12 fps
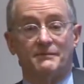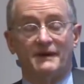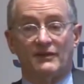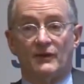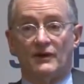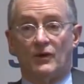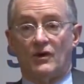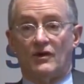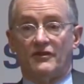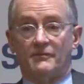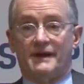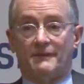By the way, all
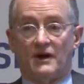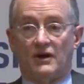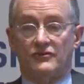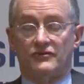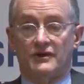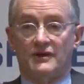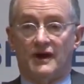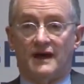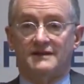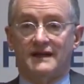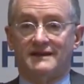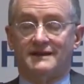the memos,
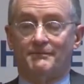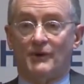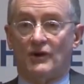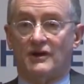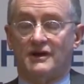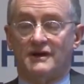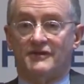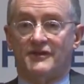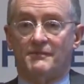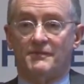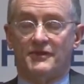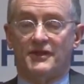unlike the book, the